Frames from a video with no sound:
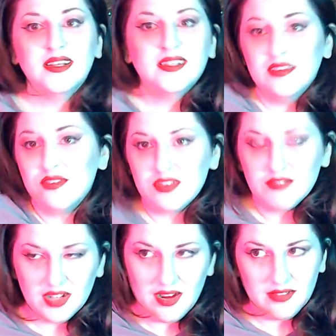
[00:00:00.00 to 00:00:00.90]
Use different
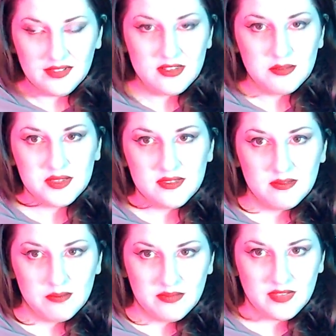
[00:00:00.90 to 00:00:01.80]
colors, but
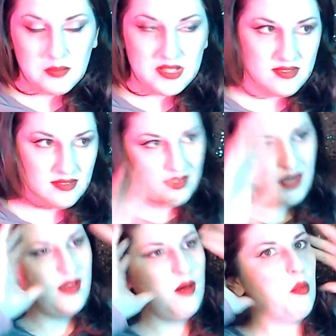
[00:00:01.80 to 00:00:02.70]
same basic
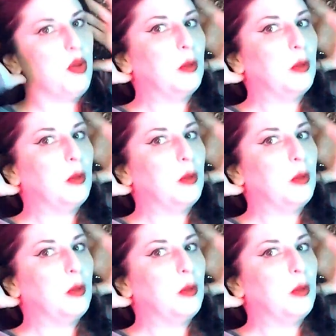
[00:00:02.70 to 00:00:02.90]
setup.